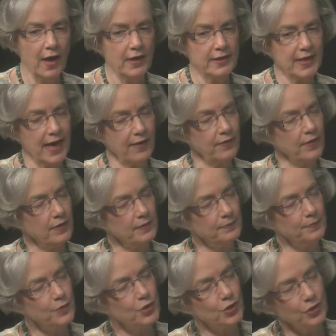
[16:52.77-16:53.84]
to have a
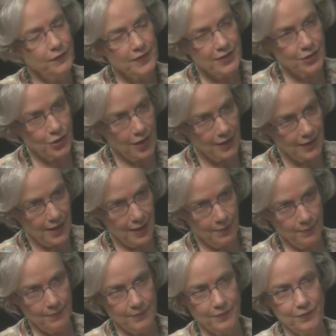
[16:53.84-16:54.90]
service dog
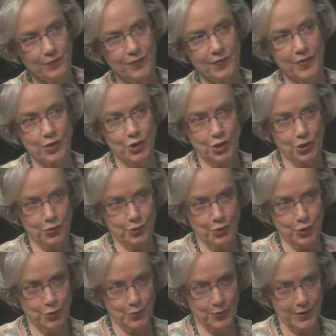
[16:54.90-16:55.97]
come for the children
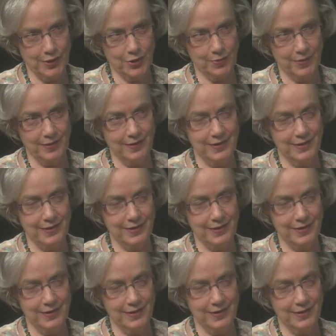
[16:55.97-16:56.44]
to read to it.